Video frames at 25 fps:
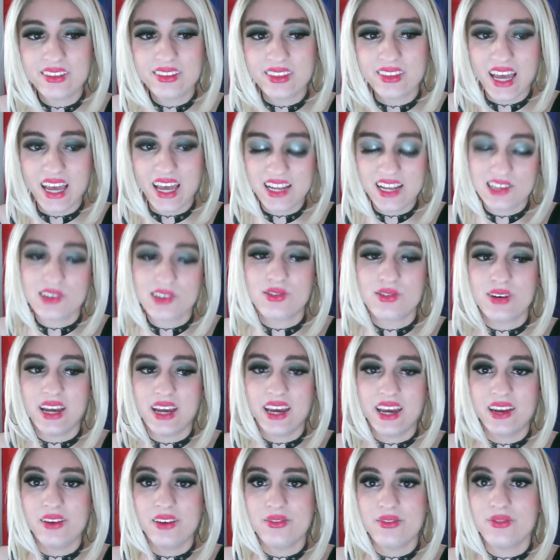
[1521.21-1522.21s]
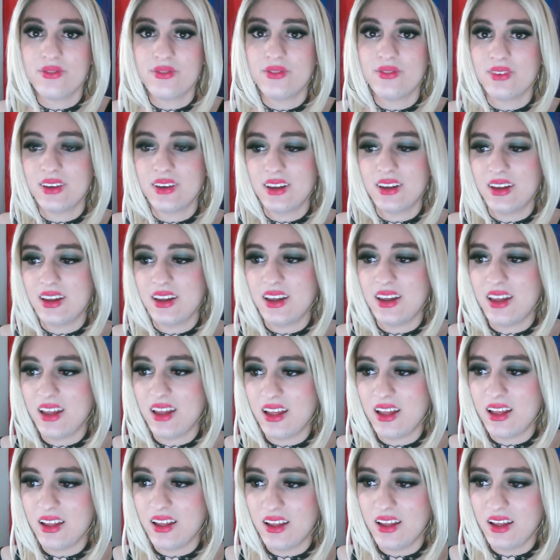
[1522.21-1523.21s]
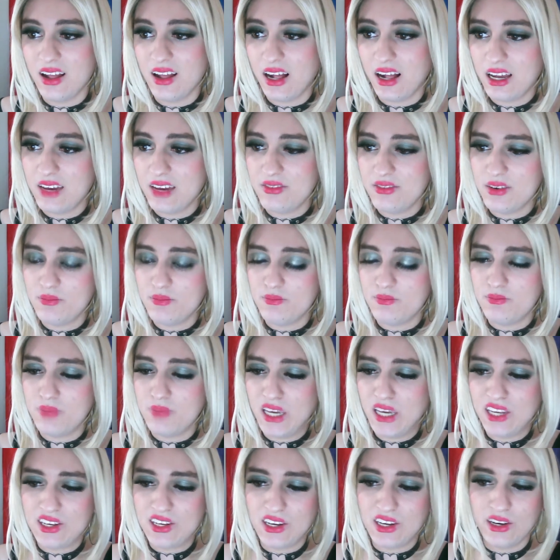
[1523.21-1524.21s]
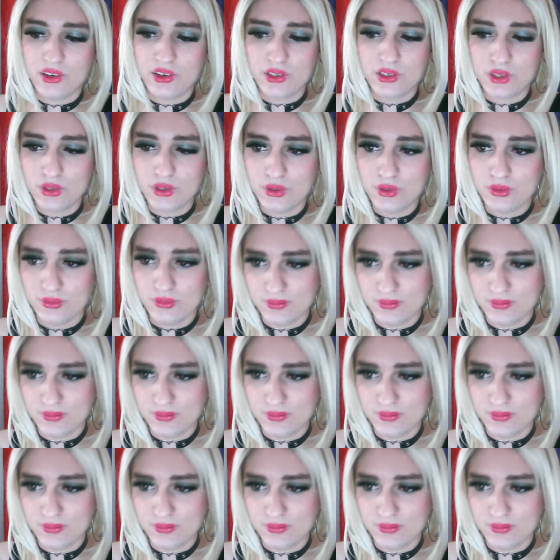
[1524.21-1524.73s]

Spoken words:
that's creative. I'll give it a B tier too.